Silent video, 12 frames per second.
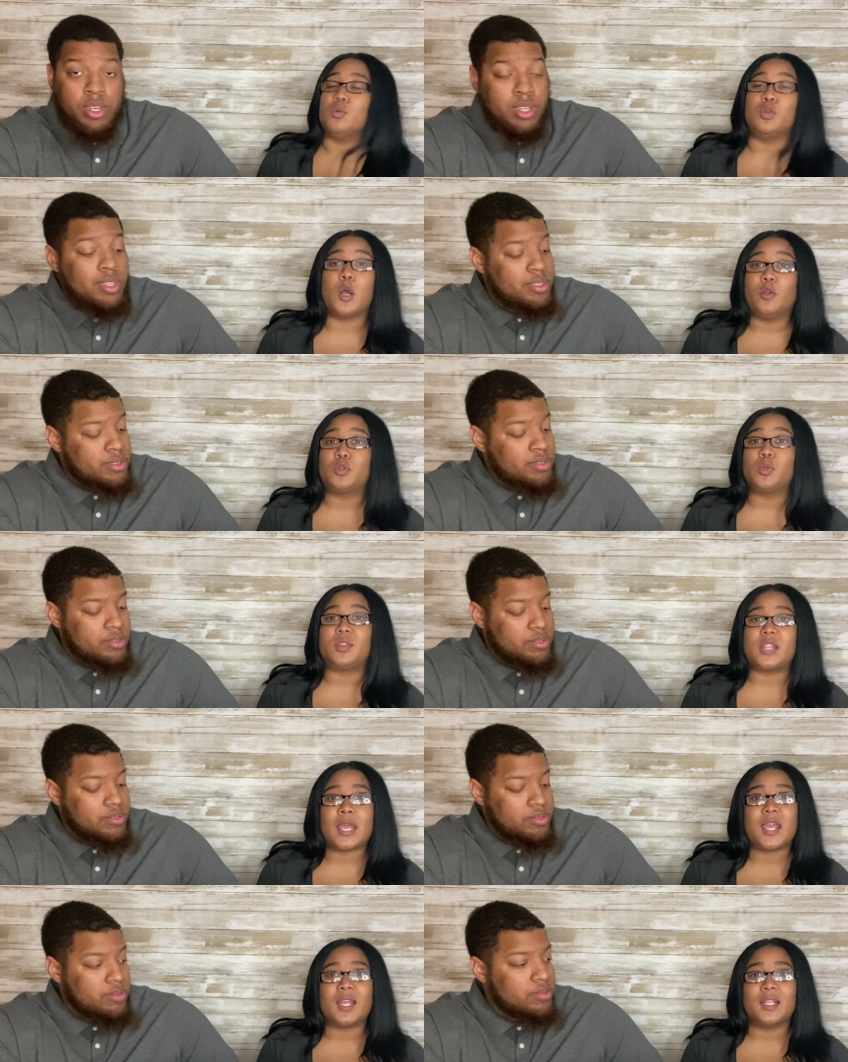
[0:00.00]
Speaker 1: You go is. through
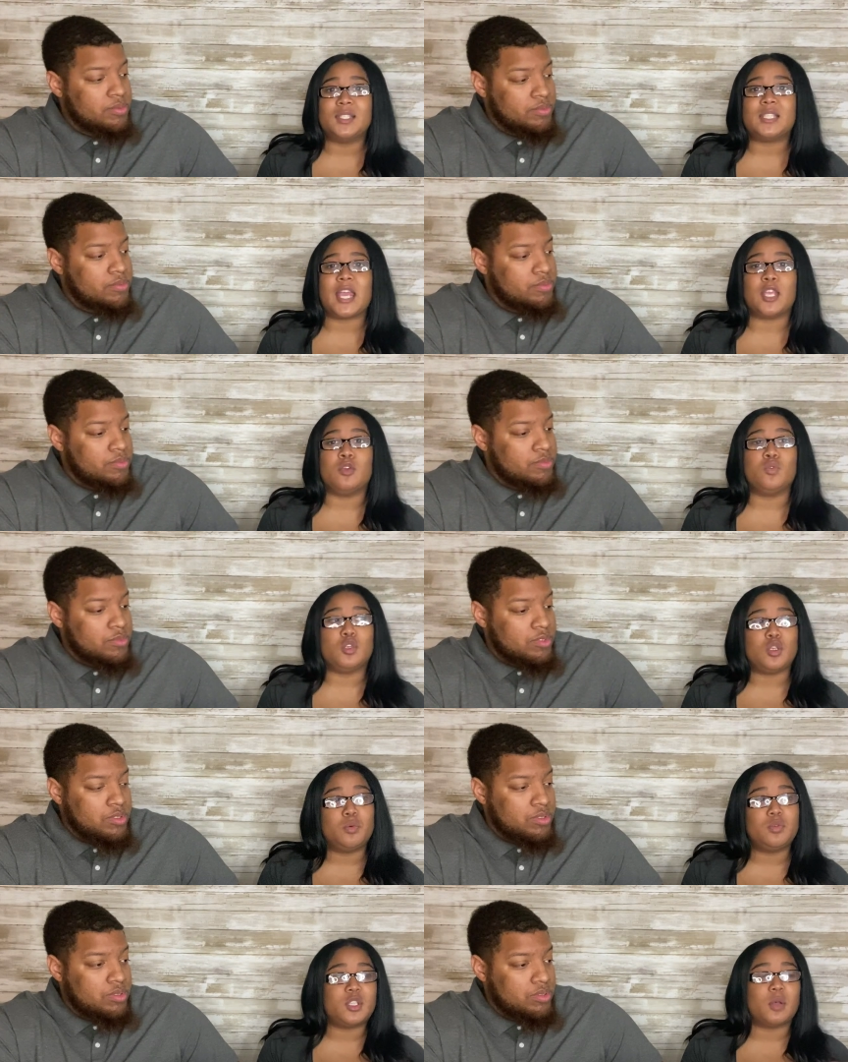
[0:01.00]
things and you
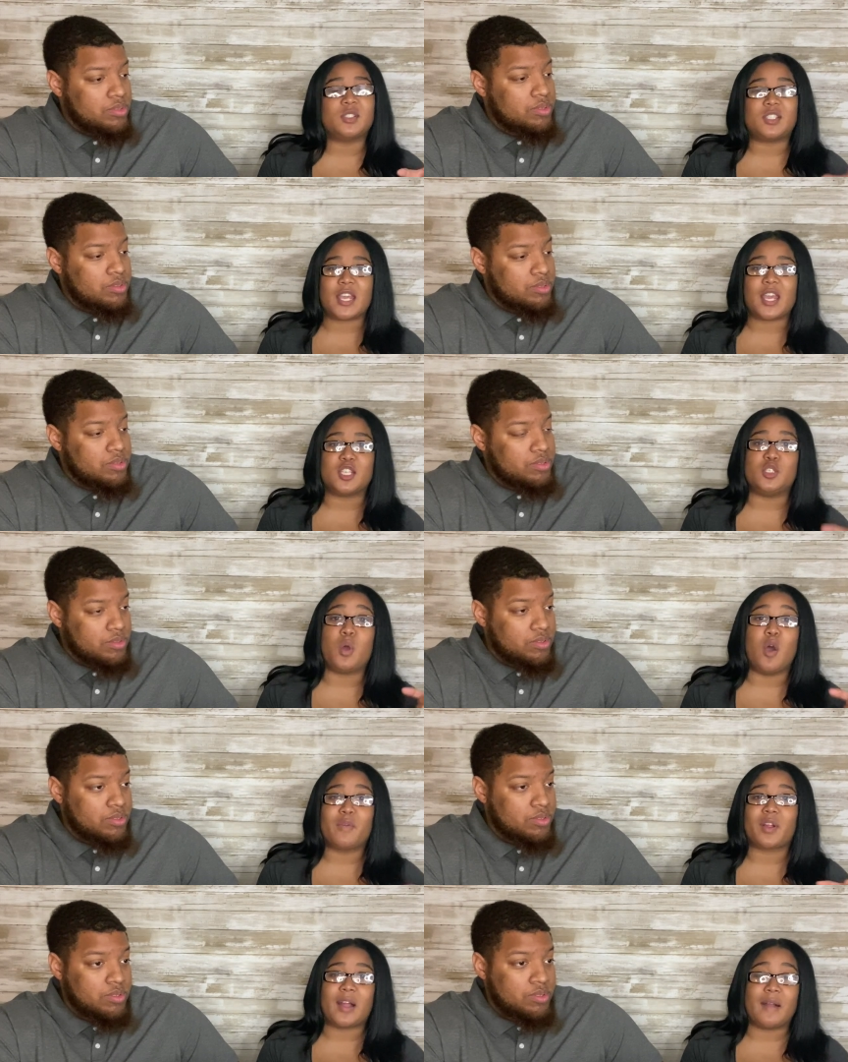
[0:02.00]
use those things. You
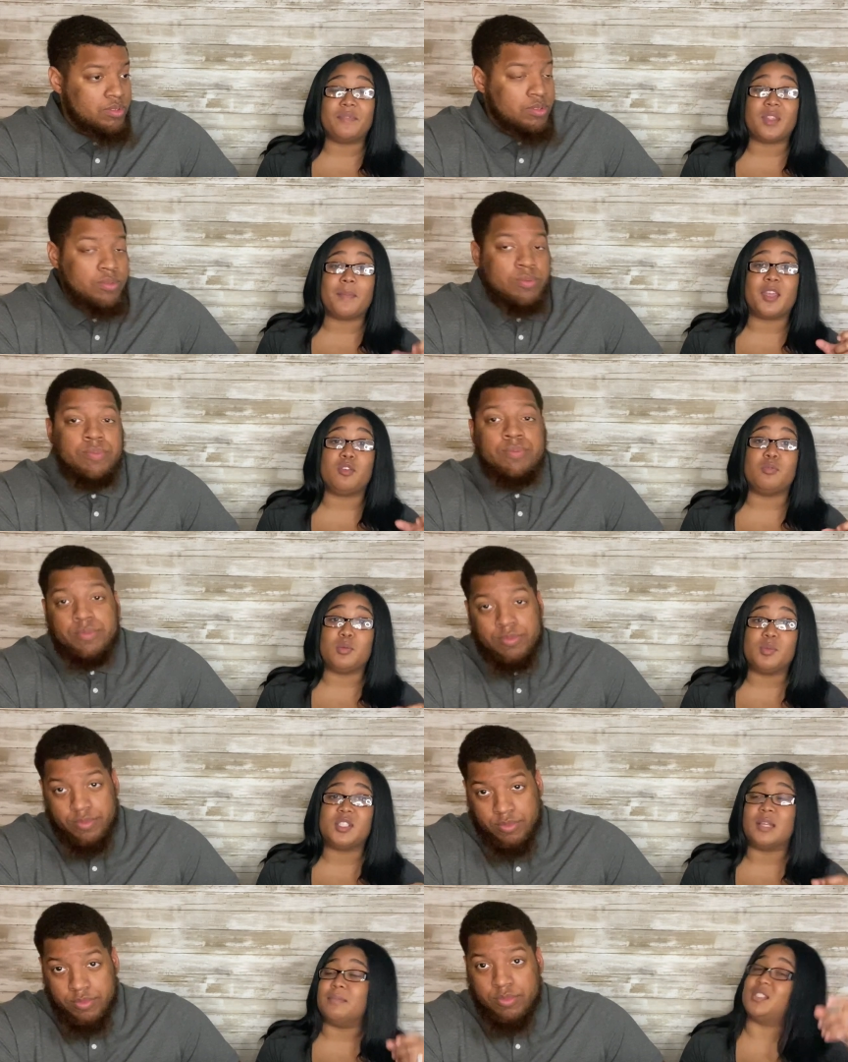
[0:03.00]
overcome them and you use
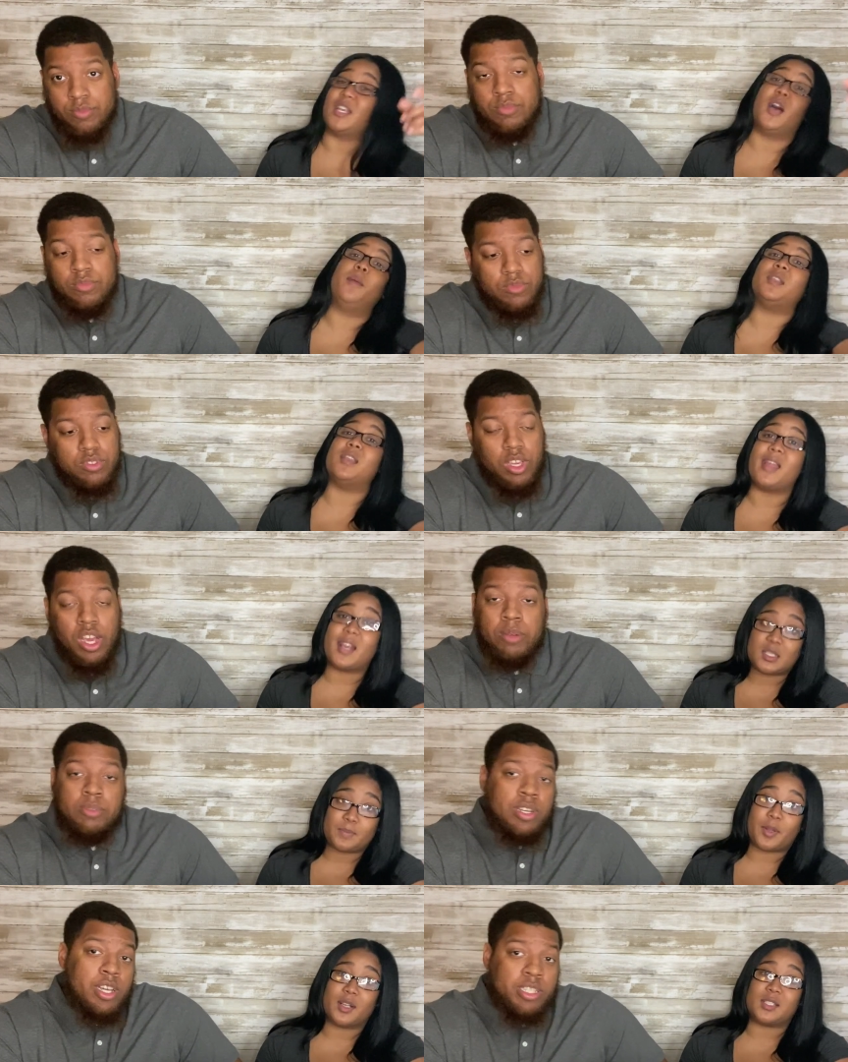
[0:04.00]
them mm-hmm. to help the, to next, help the person.